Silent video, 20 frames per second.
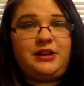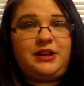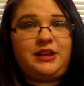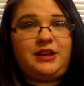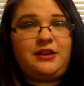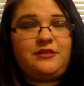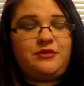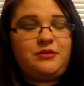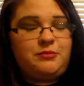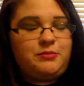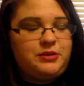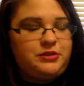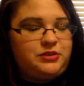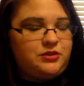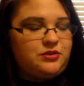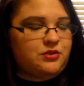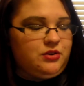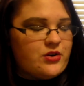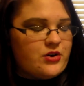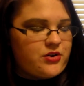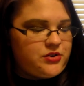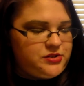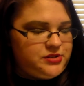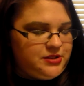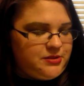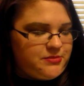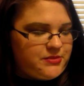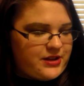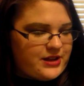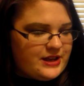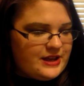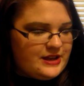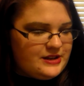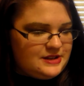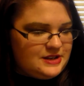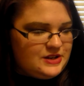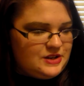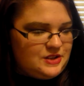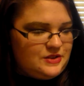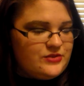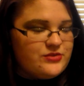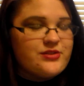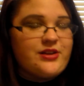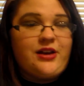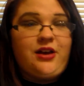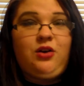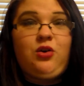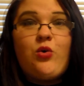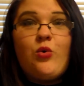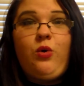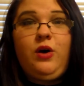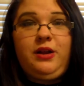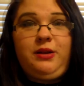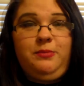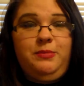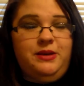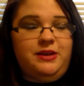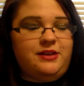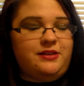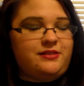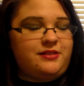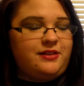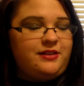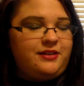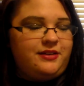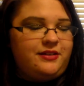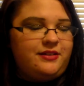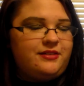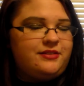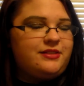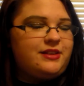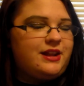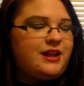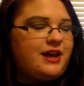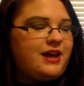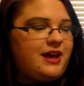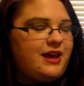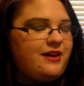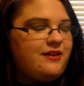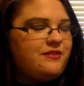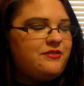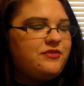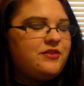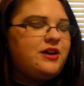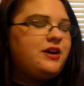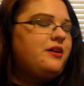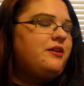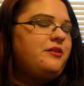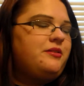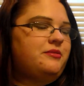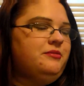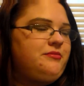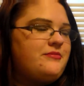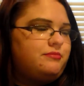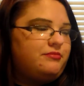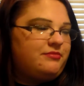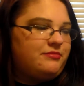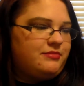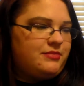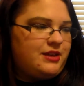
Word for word: any of them but there are some that I had did use like quite a bit that I have um,